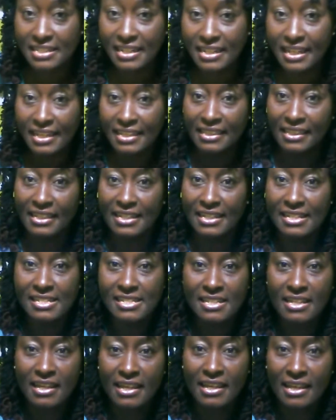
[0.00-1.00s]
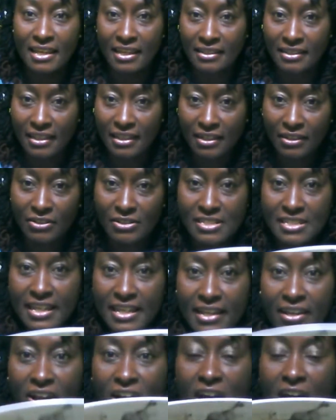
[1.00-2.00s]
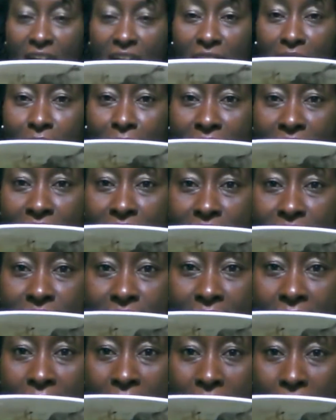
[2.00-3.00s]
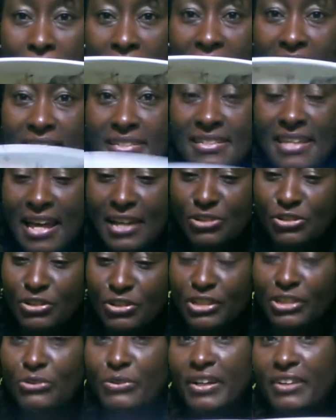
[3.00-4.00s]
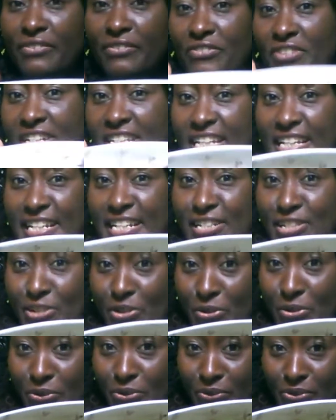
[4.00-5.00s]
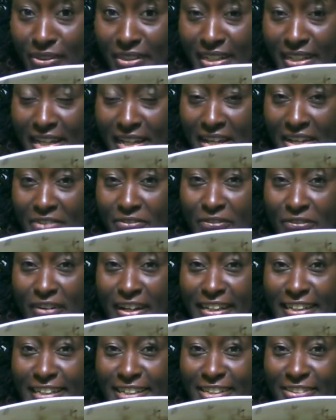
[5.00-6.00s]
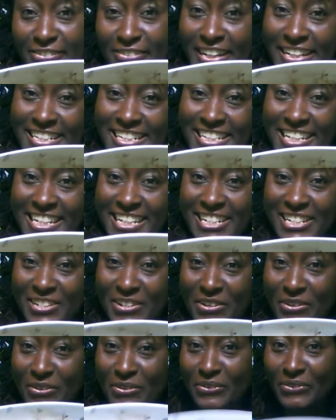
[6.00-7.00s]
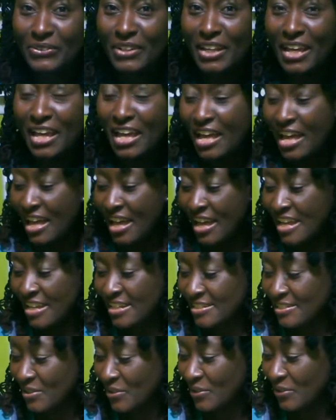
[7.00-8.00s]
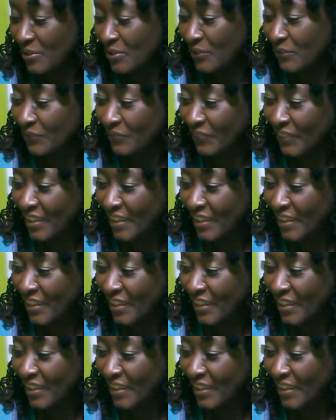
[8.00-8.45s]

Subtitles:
like this, that looks like a hot mess, but it's actually great for skin tone, finding the right skin tone. So